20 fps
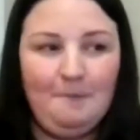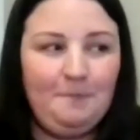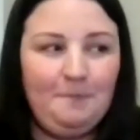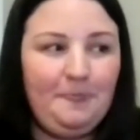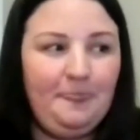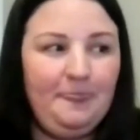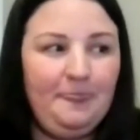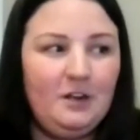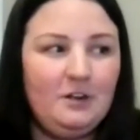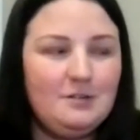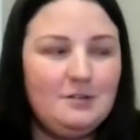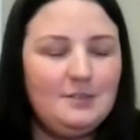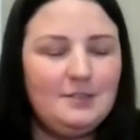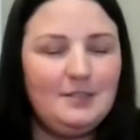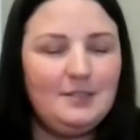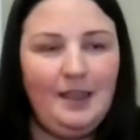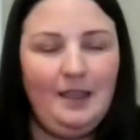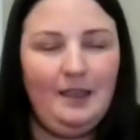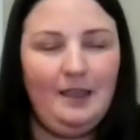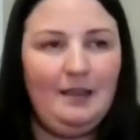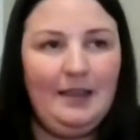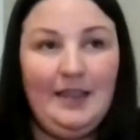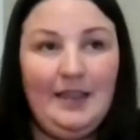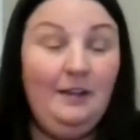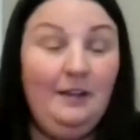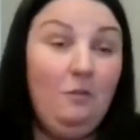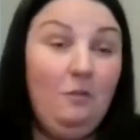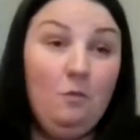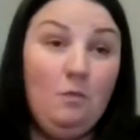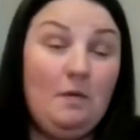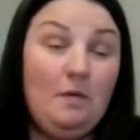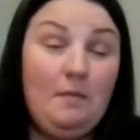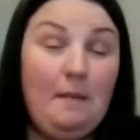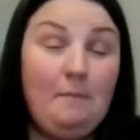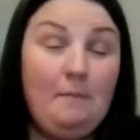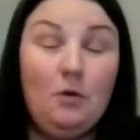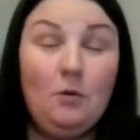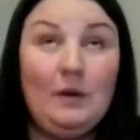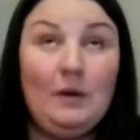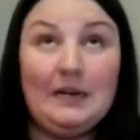There's I can't even
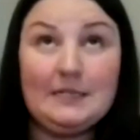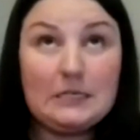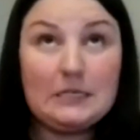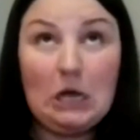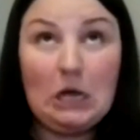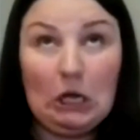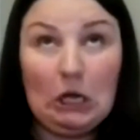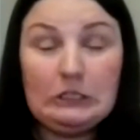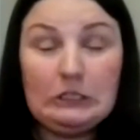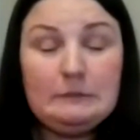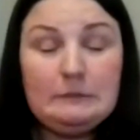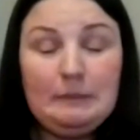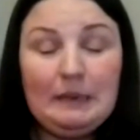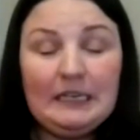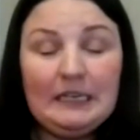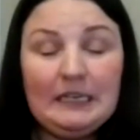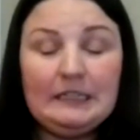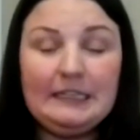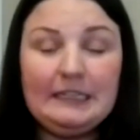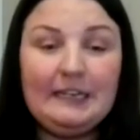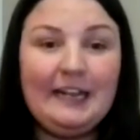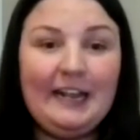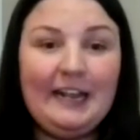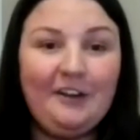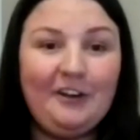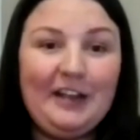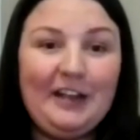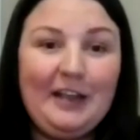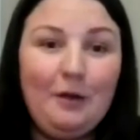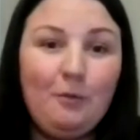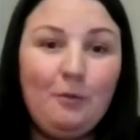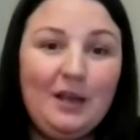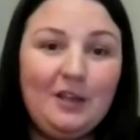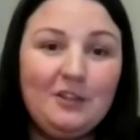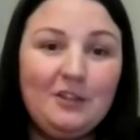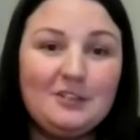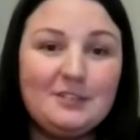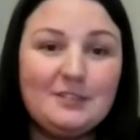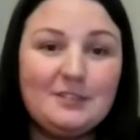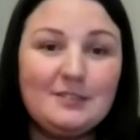remember what it's called, but a little area where
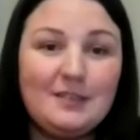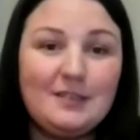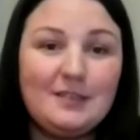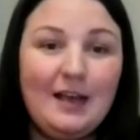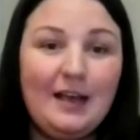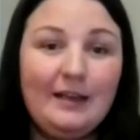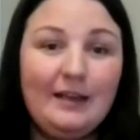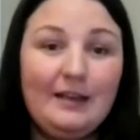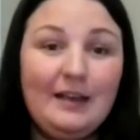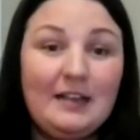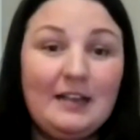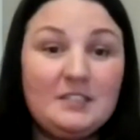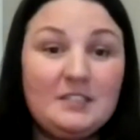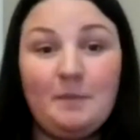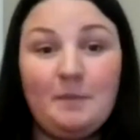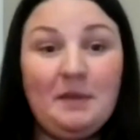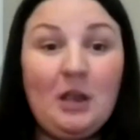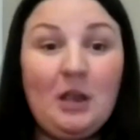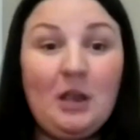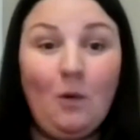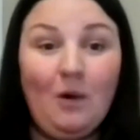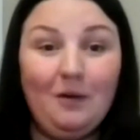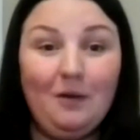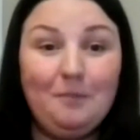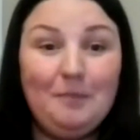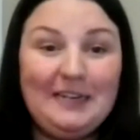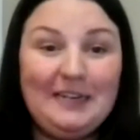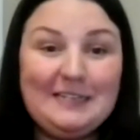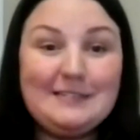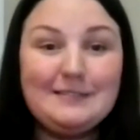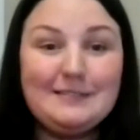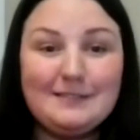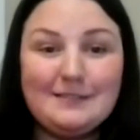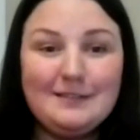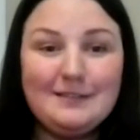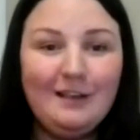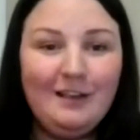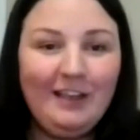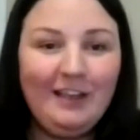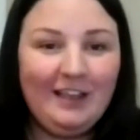there's a swimming hole, but
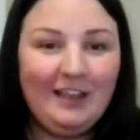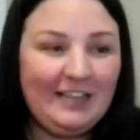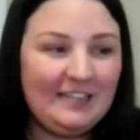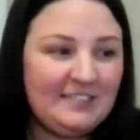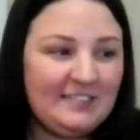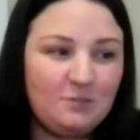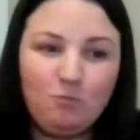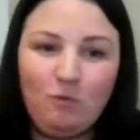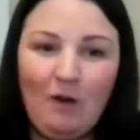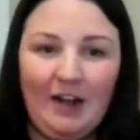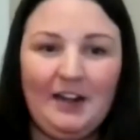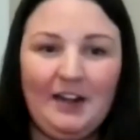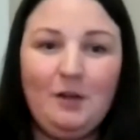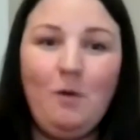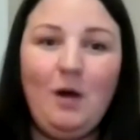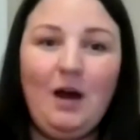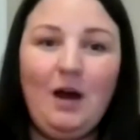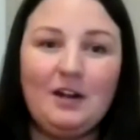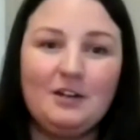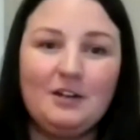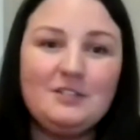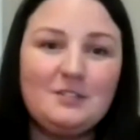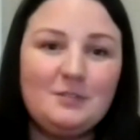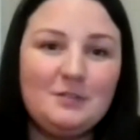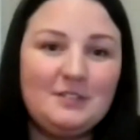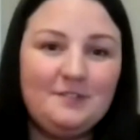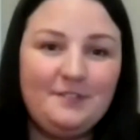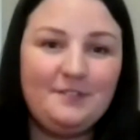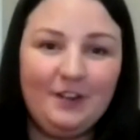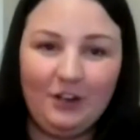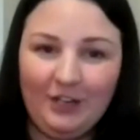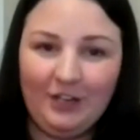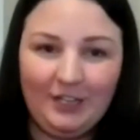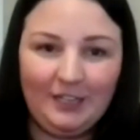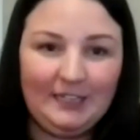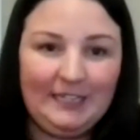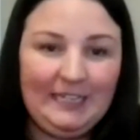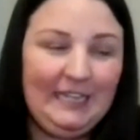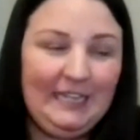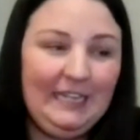it's running water, so it's very
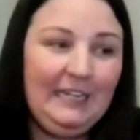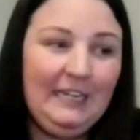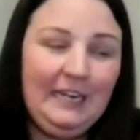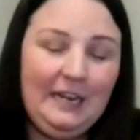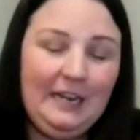clean,